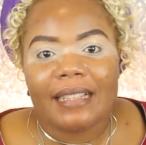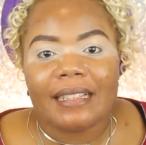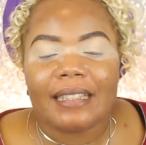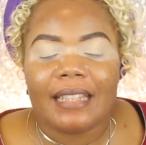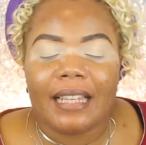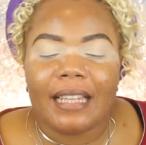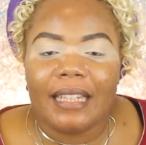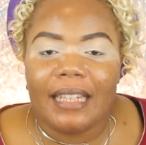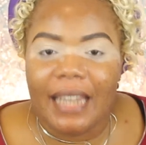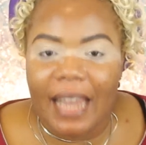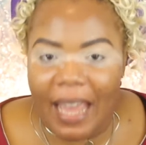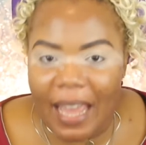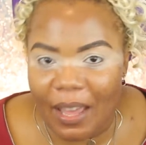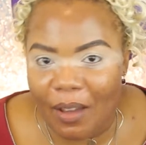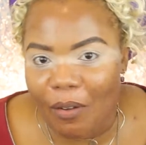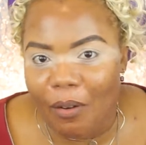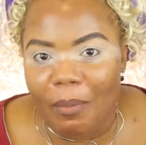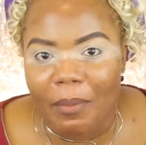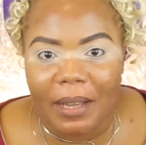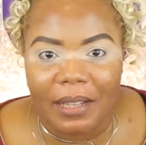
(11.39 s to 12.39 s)
Today
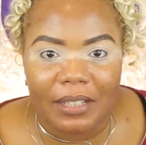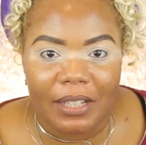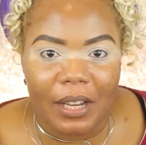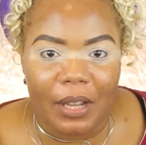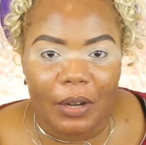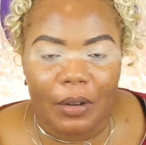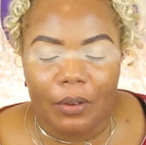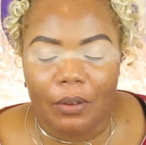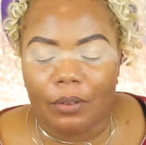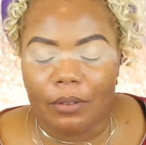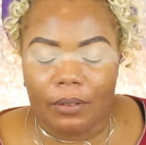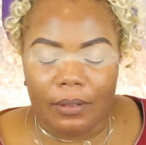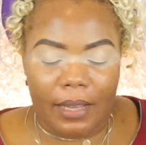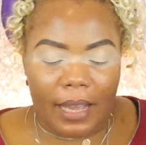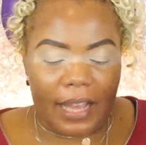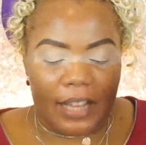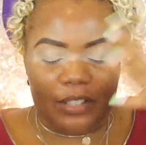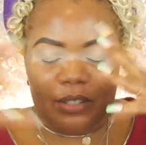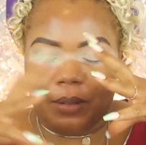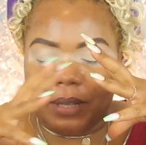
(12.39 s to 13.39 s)
on my channel,
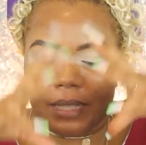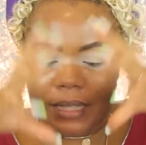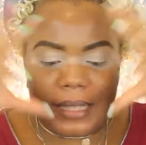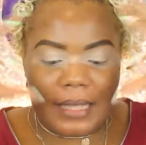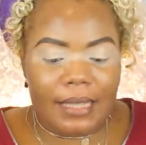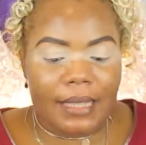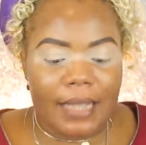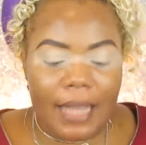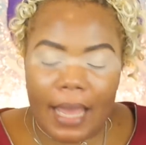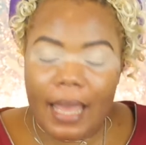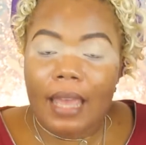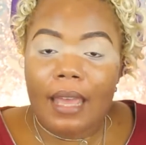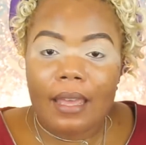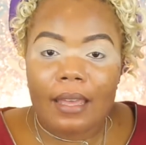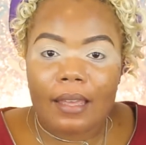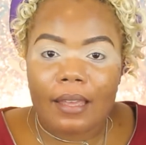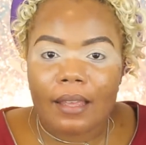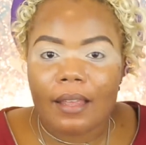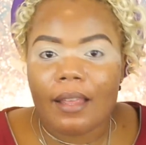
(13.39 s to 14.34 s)
as you can see,